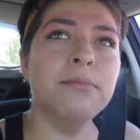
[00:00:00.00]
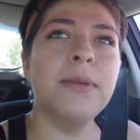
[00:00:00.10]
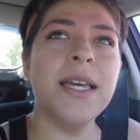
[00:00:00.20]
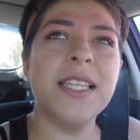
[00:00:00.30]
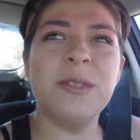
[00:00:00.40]

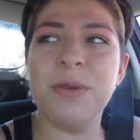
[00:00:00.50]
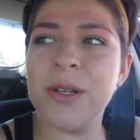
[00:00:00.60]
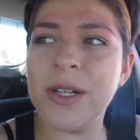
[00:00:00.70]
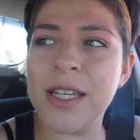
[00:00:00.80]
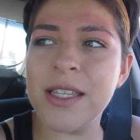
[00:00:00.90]
My
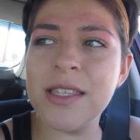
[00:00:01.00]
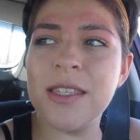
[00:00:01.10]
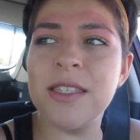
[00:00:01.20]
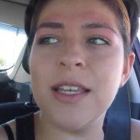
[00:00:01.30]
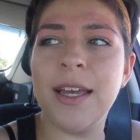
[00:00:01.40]
experience,
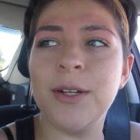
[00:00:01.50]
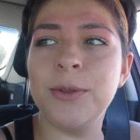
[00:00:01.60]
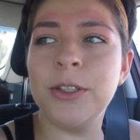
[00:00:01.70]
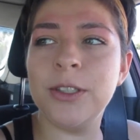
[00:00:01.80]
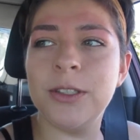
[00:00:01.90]
I
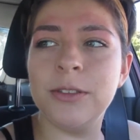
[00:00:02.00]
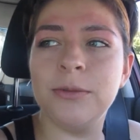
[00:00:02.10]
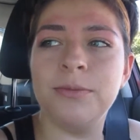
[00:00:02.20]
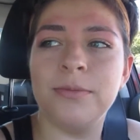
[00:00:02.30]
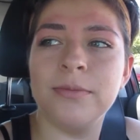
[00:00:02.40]
don't know,
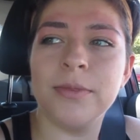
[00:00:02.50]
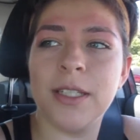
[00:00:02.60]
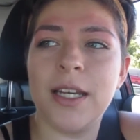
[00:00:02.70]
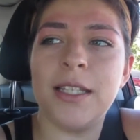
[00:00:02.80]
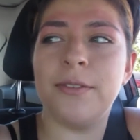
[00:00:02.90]

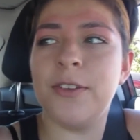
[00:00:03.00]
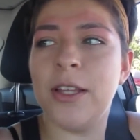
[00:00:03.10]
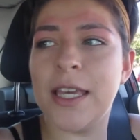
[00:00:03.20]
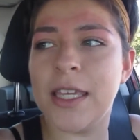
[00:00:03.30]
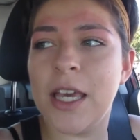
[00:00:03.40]
kind of feel
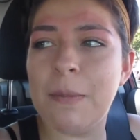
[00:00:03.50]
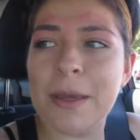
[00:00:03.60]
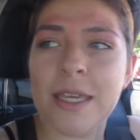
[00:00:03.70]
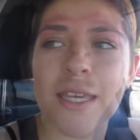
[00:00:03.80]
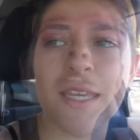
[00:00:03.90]
like
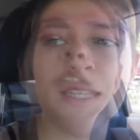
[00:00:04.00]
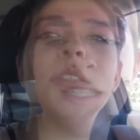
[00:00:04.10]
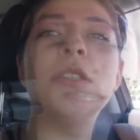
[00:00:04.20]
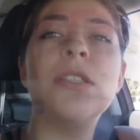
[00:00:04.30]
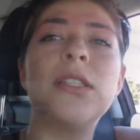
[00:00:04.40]
yelping it.
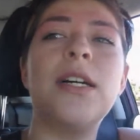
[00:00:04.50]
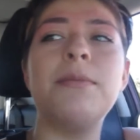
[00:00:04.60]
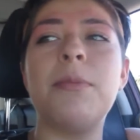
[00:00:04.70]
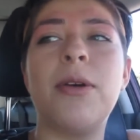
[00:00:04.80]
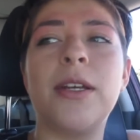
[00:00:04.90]
Oh, I'm
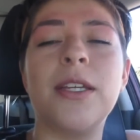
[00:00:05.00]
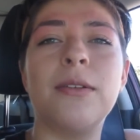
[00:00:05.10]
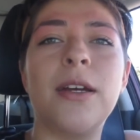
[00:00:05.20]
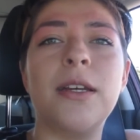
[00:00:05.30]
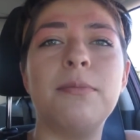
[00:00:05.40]
not parking
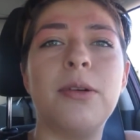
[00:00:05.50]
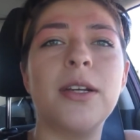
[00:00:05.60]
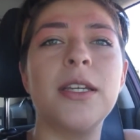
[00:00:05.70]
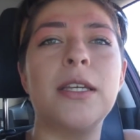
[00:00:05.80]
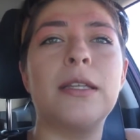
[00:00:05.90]
right.
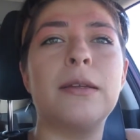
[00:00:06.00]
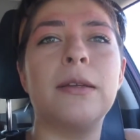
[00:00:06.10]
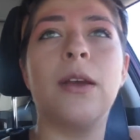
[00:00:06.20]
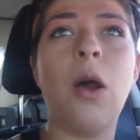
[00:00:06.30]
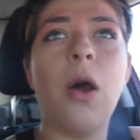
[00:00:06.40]
Parking in.
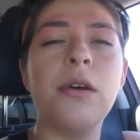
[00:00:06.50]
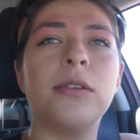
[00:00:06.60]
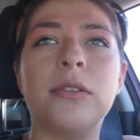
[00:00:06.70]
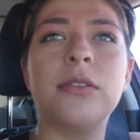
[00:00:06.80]
Oh.